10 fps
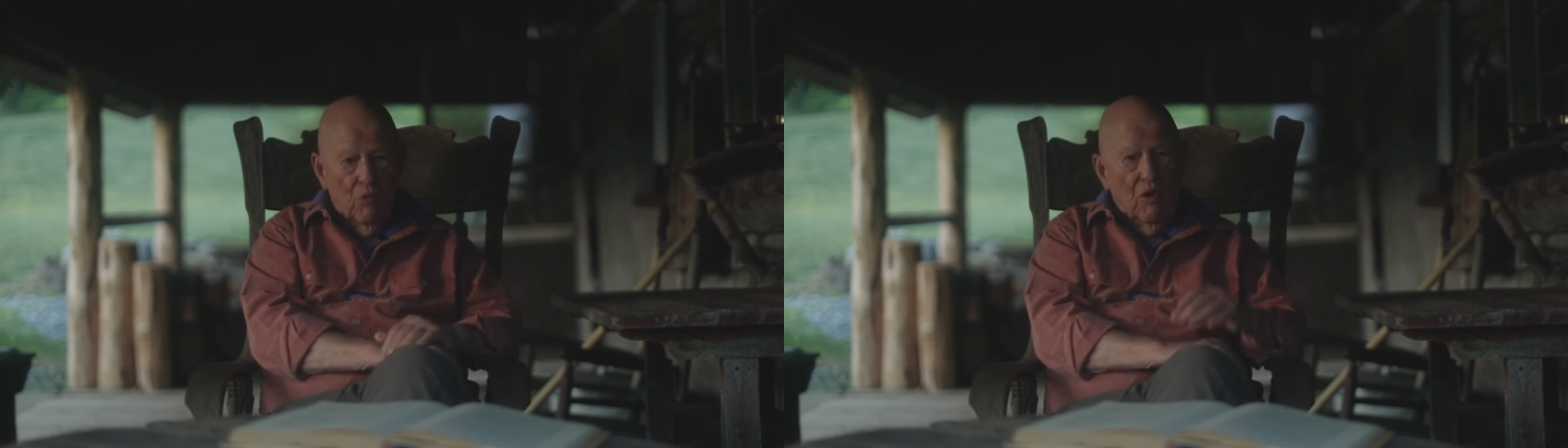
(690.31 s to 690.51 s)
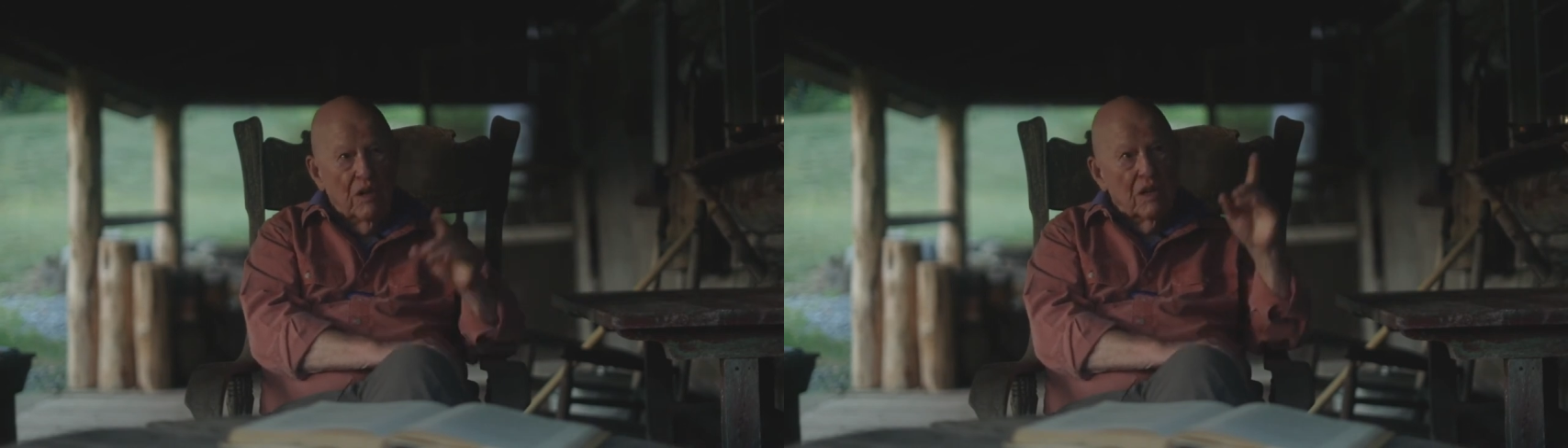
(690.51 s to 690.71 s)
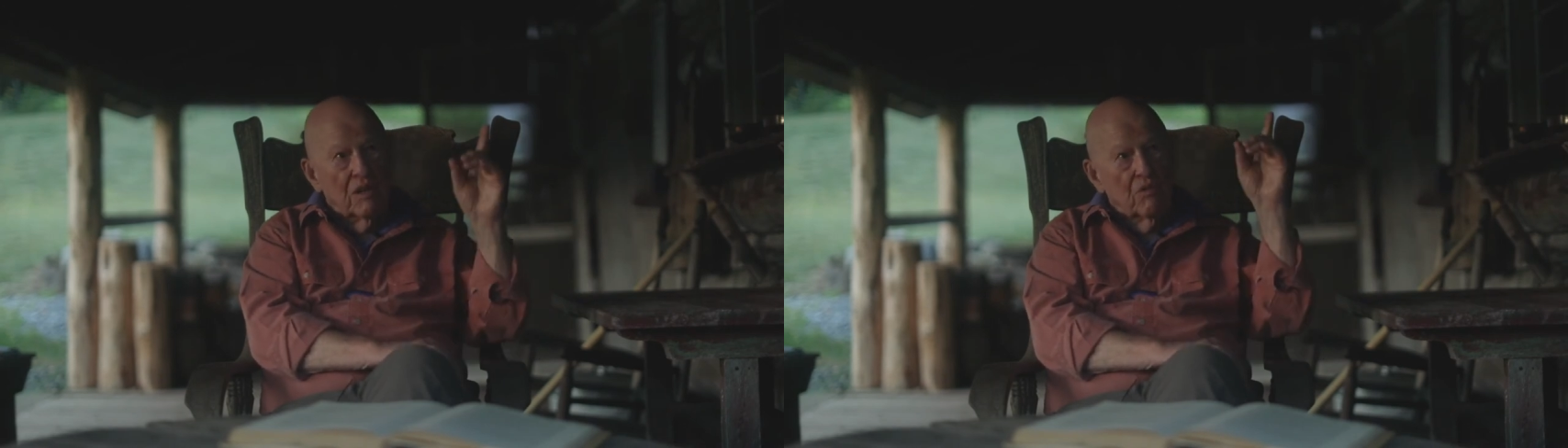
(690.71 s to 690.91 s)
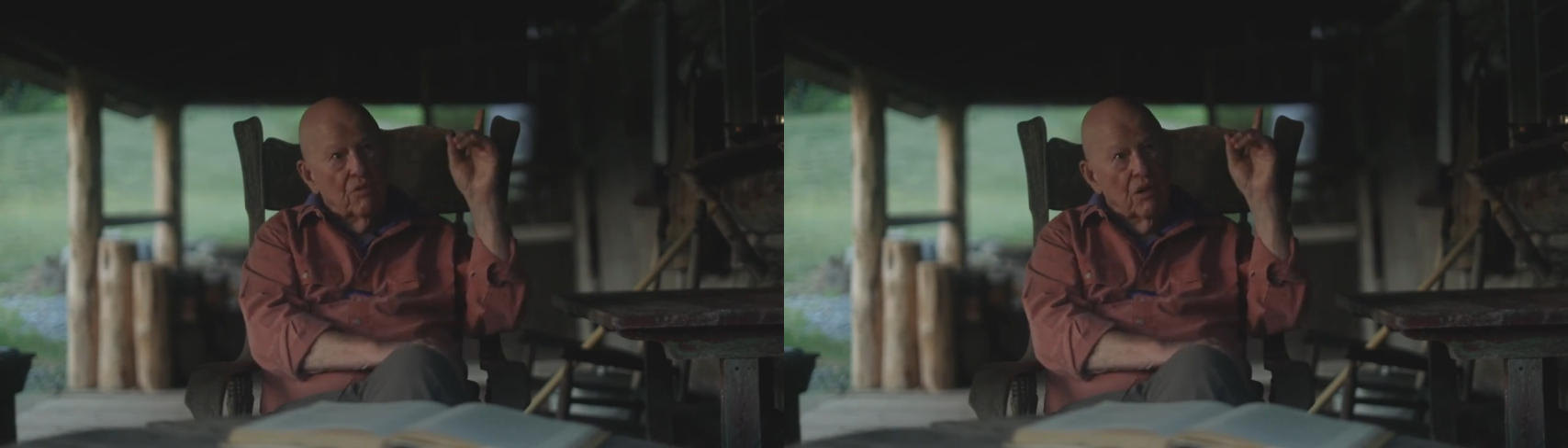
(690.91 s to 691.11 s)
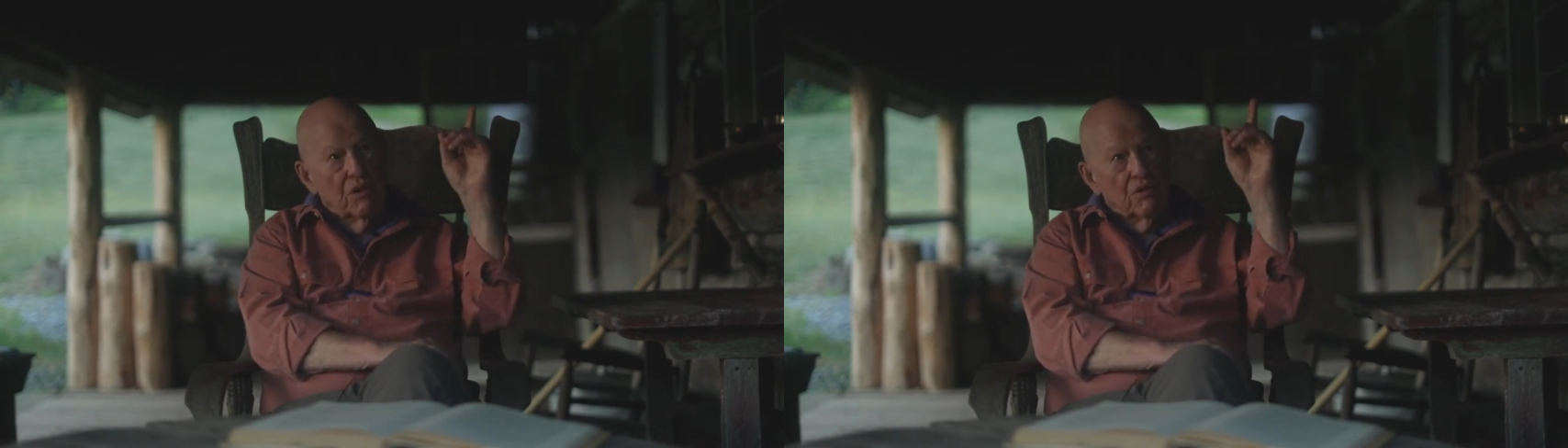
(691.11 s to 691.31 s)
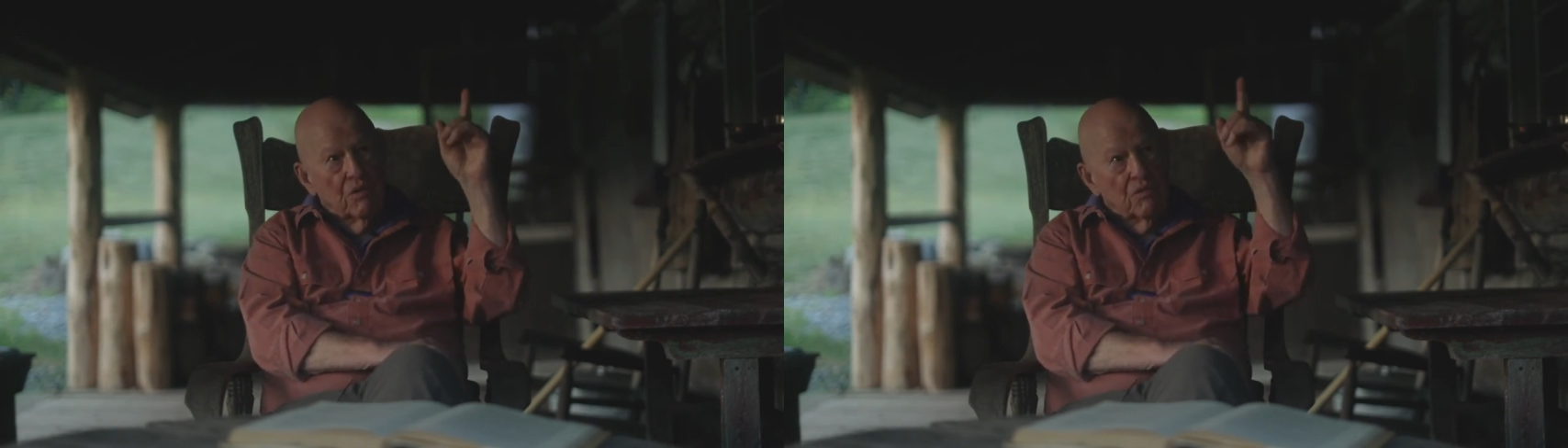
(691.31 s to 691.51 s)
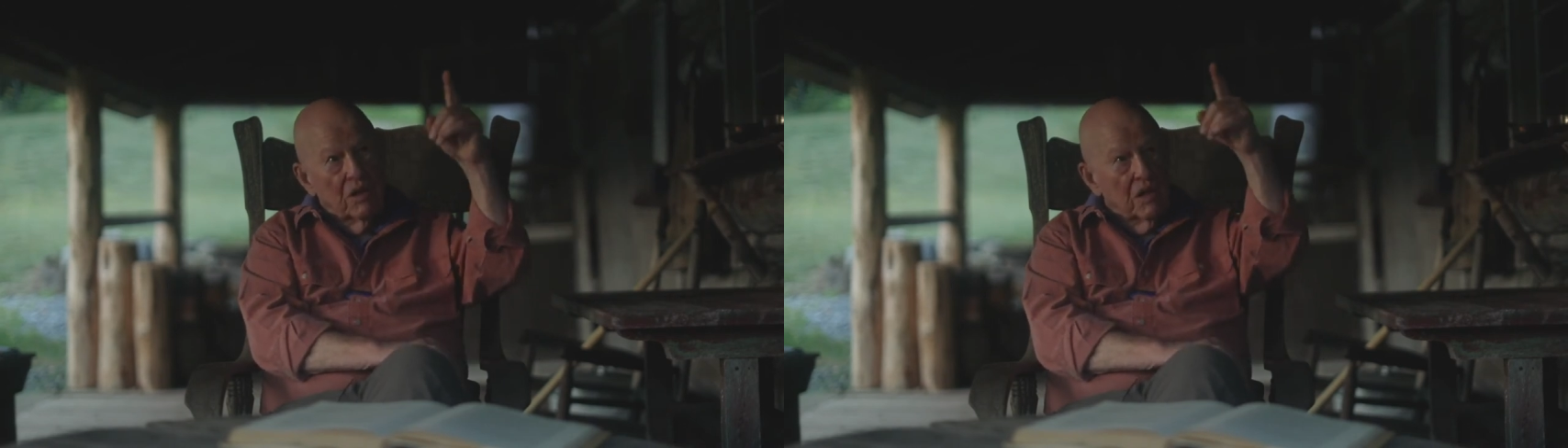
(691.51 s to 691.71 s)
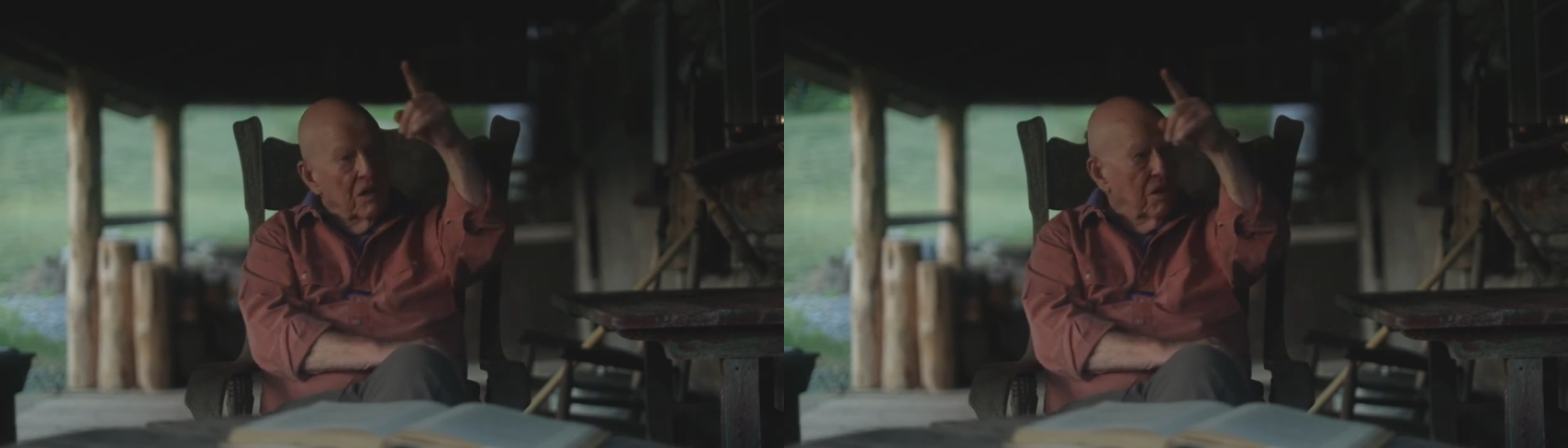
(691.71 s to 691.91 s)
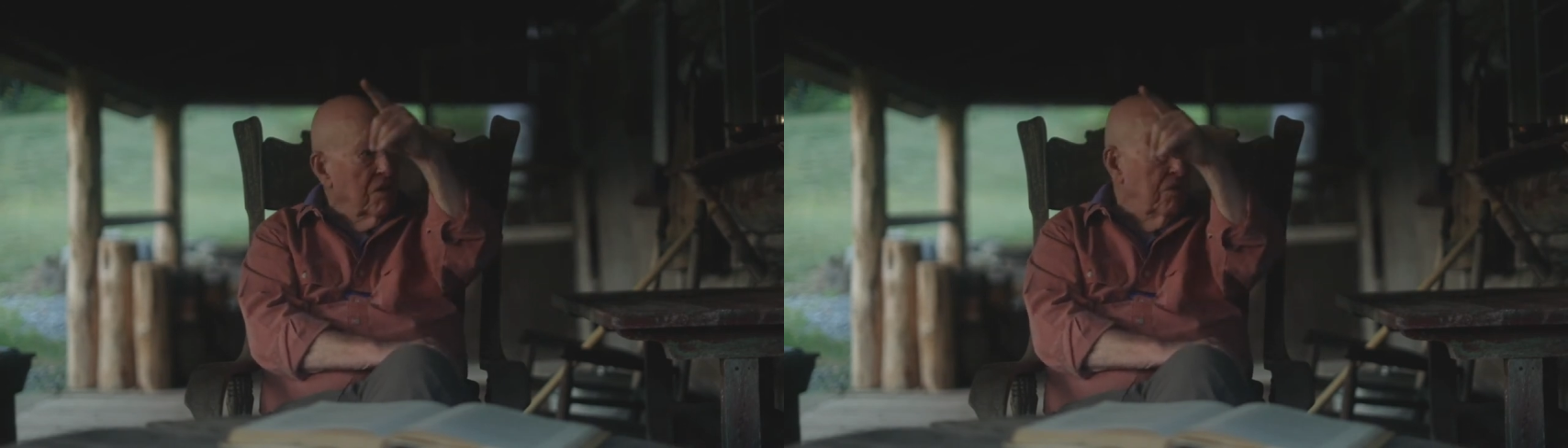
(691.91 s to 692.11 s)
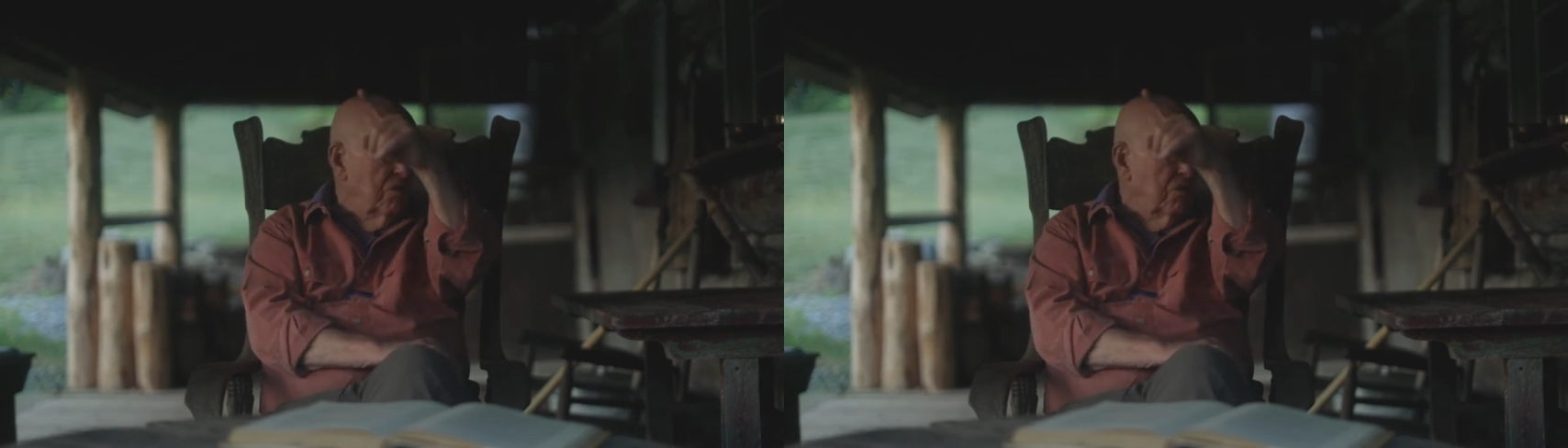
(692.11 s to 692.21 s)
wanted the road to run along